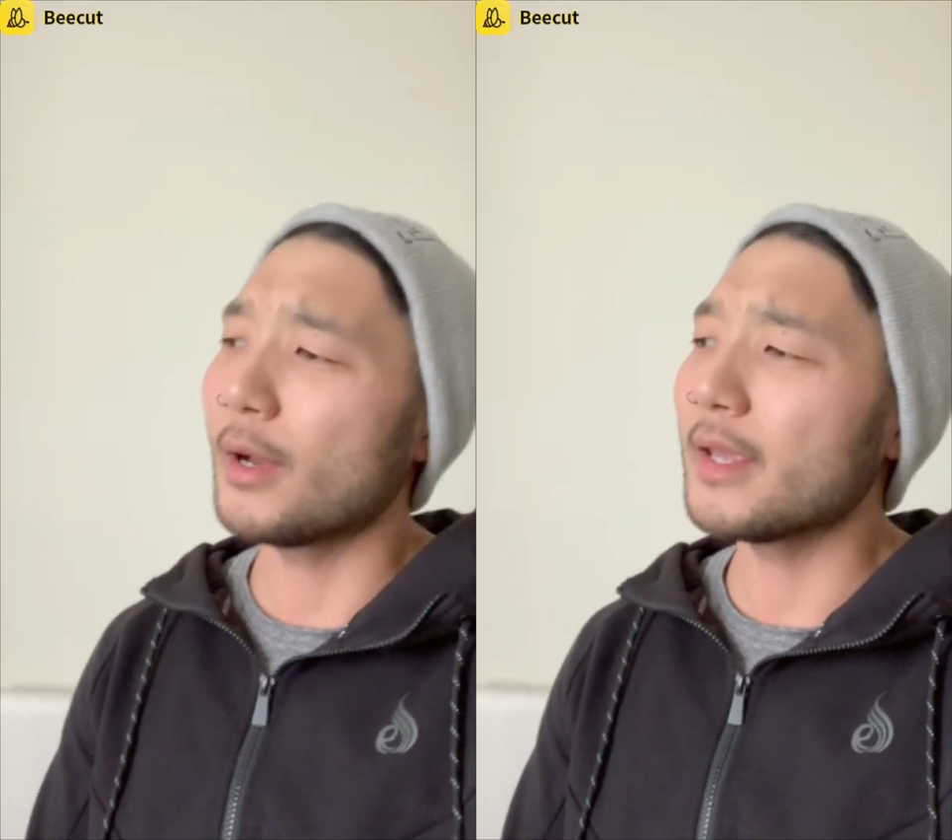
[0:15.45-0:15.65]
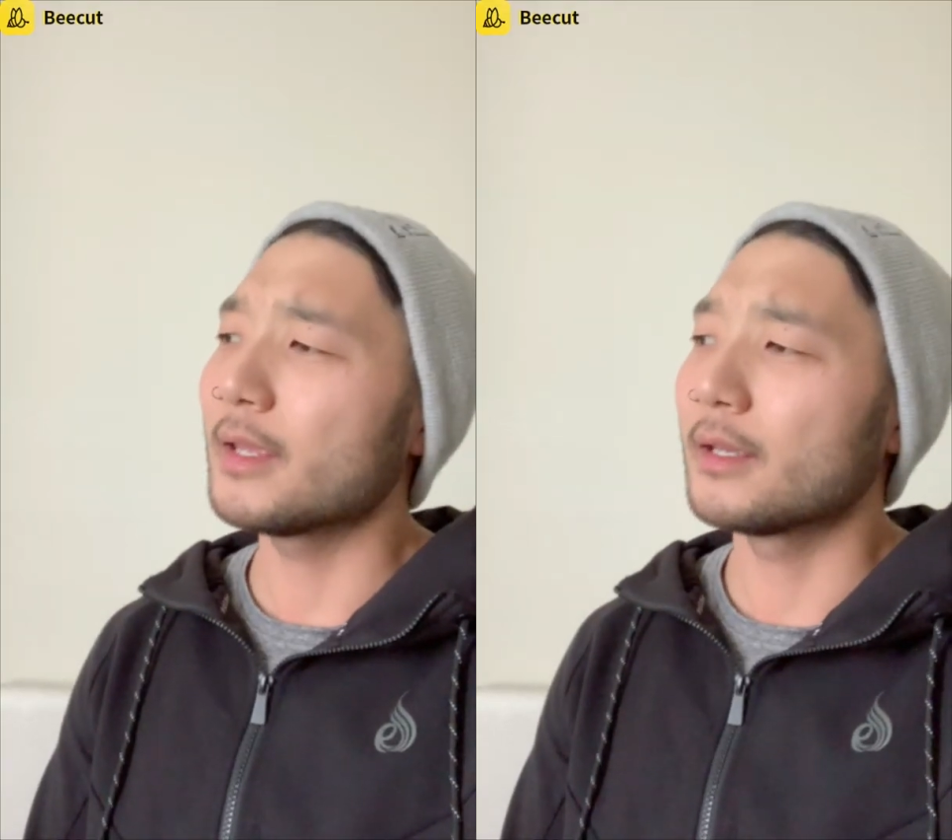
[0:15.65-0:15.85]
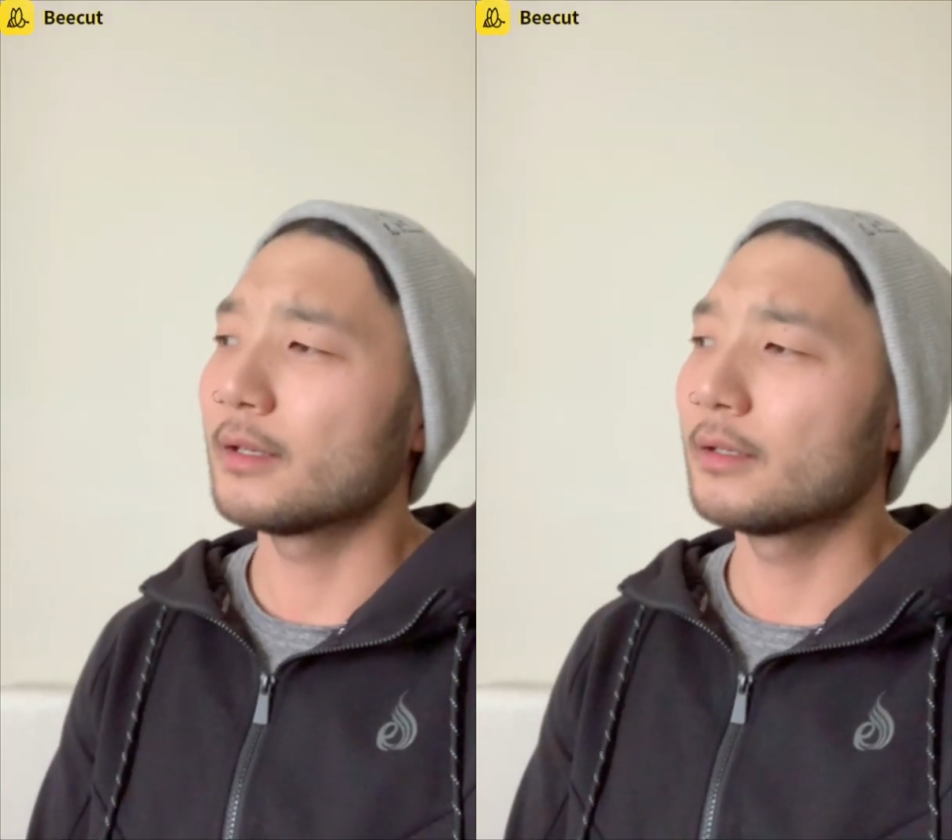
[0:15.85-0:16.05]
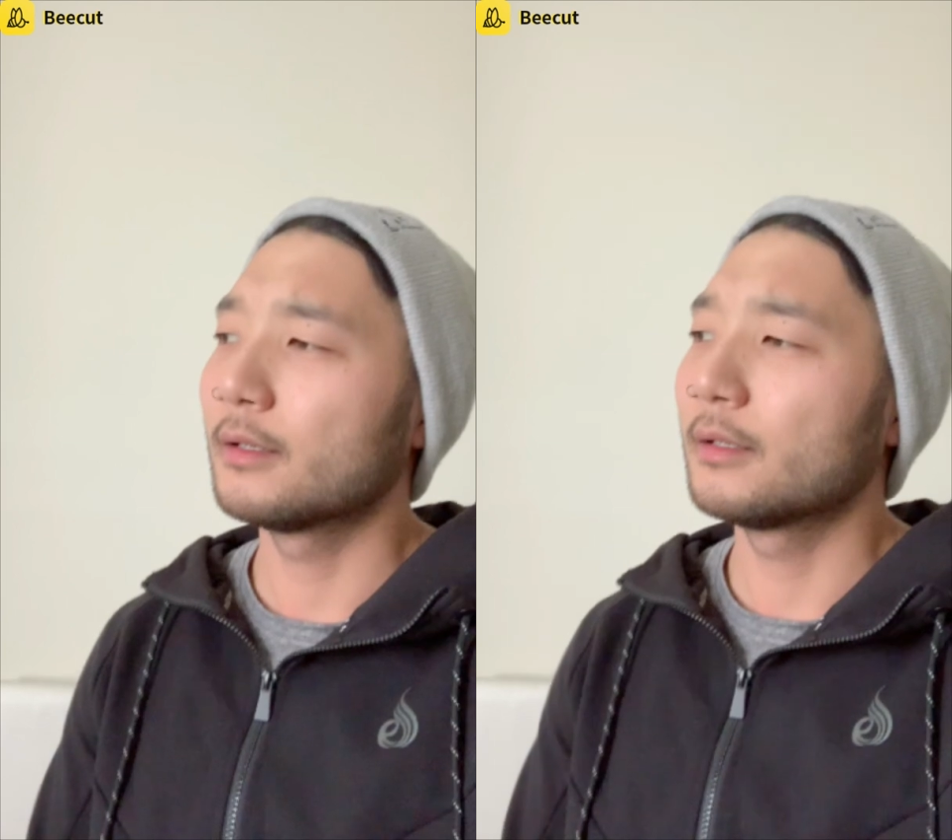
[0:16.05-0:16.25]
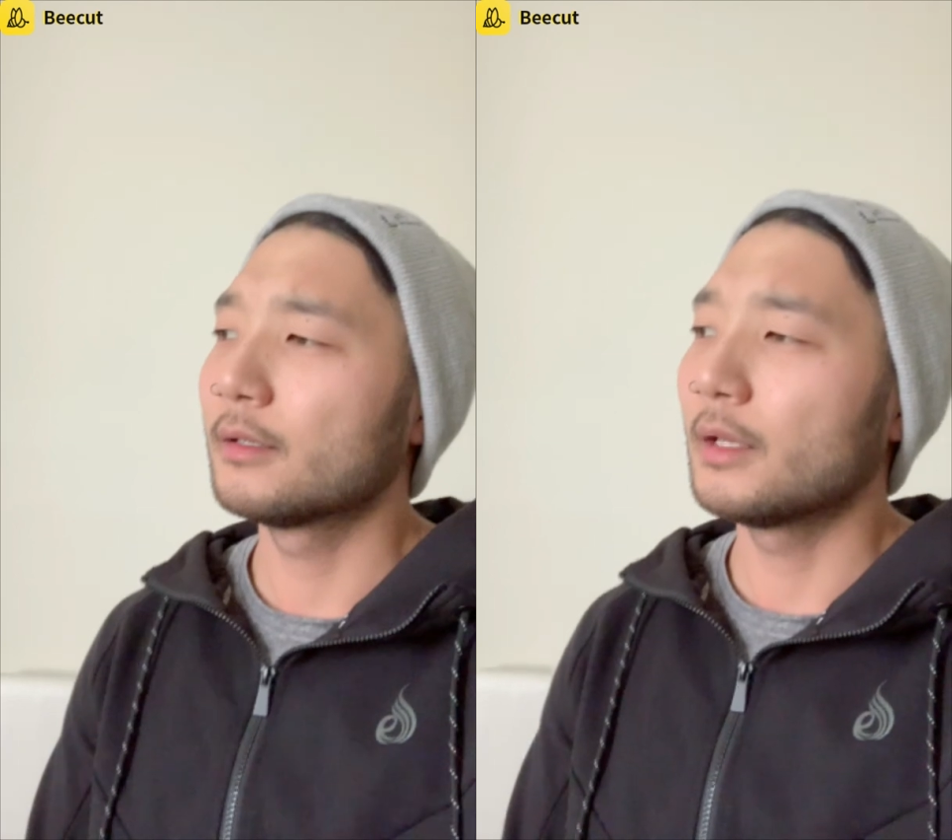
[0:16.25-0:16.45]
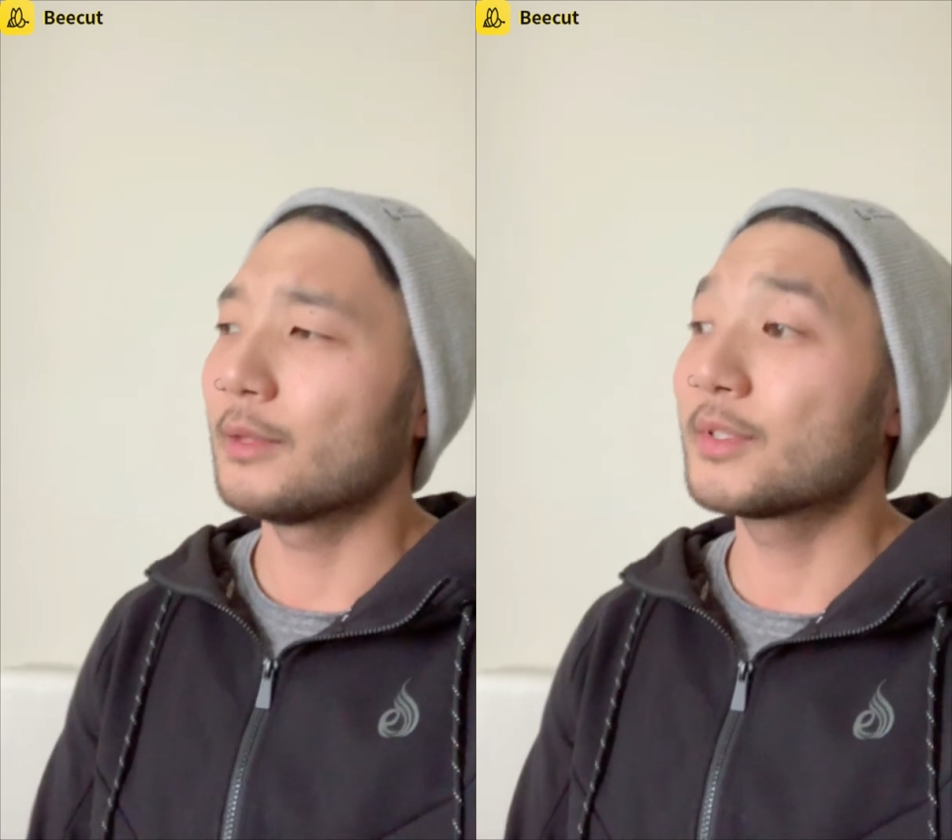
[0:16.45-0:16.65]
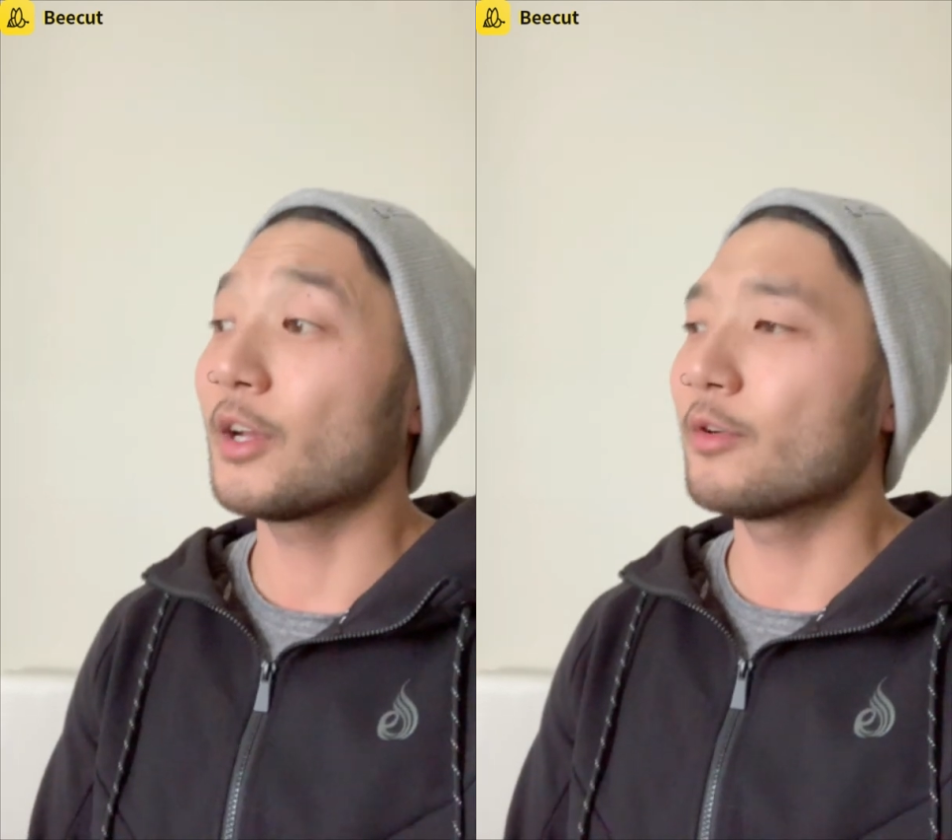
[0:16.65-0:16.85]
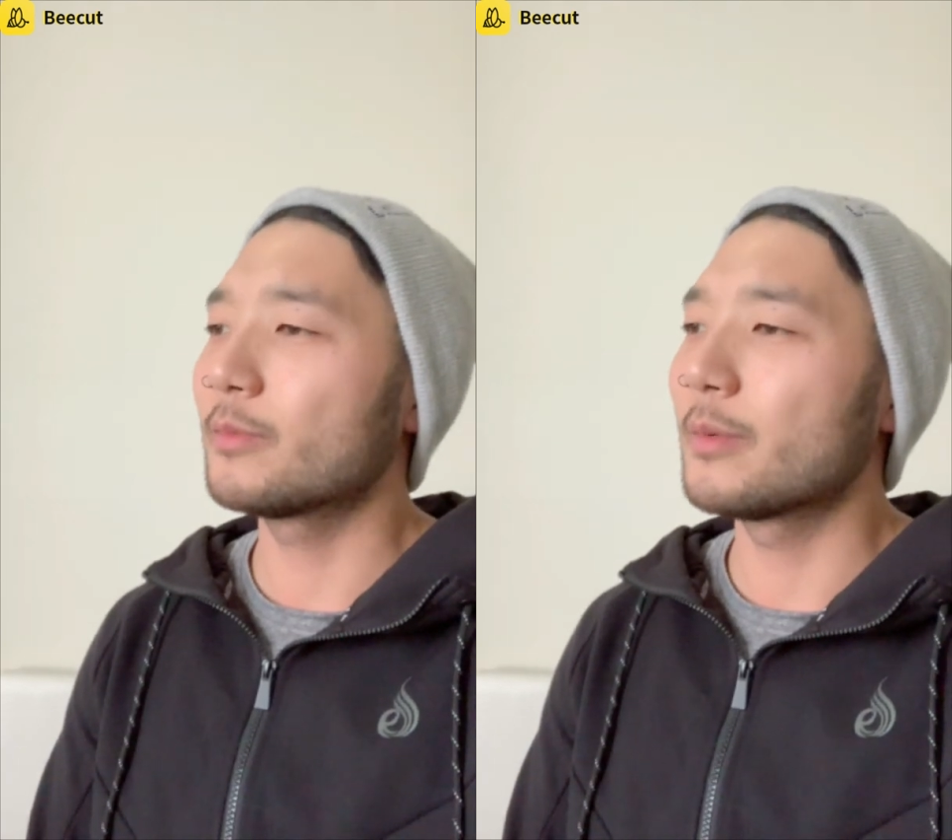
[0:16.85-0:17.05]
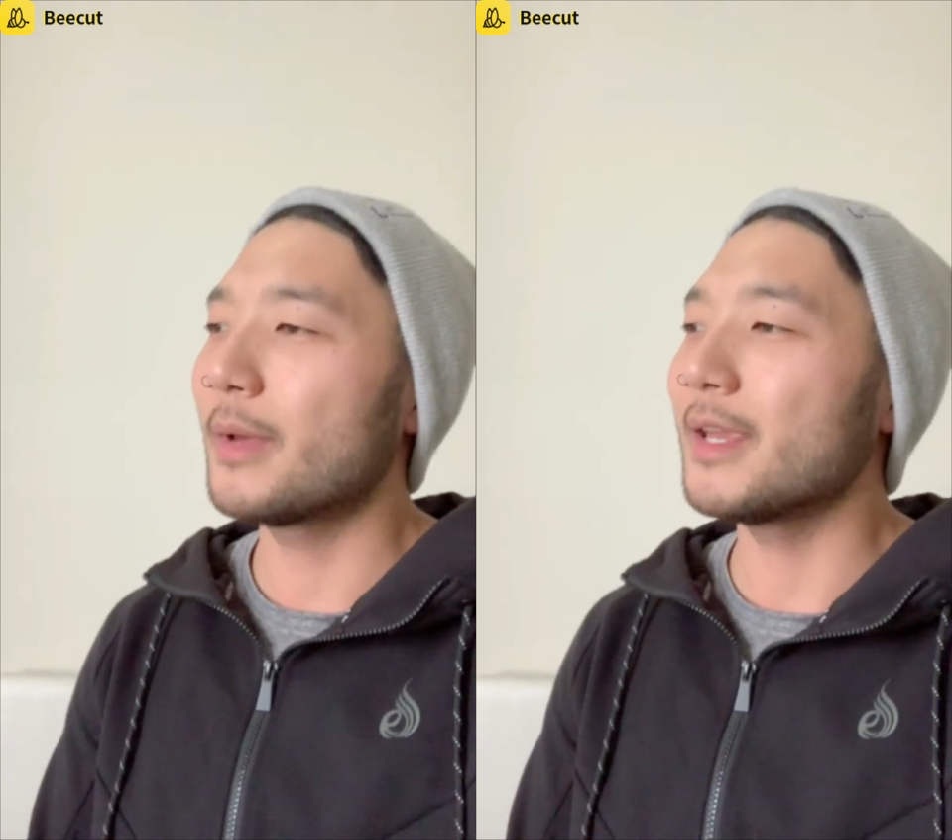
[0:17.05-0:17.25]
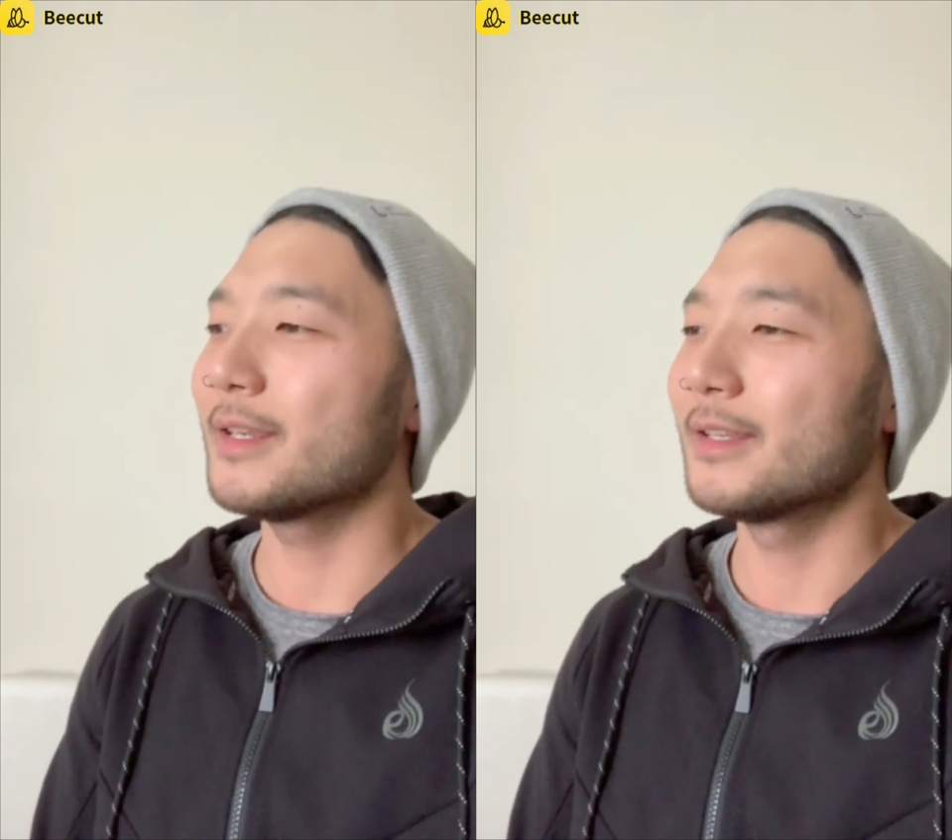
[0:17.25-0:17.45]
eh? And so is my
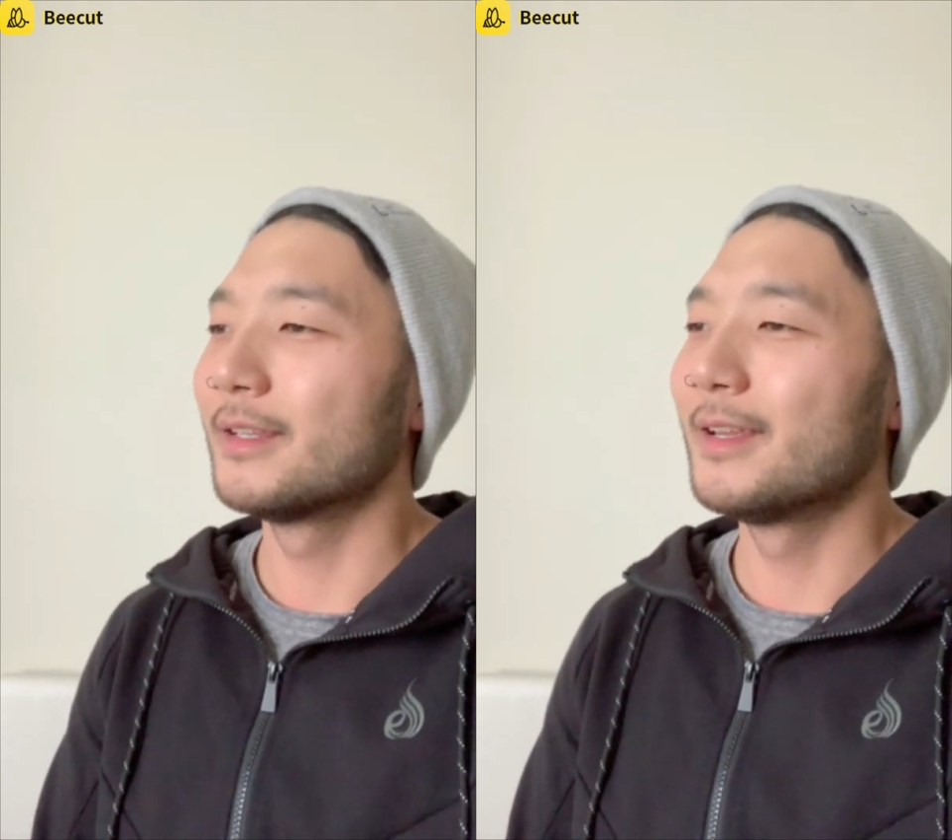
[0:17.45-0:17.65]
mate.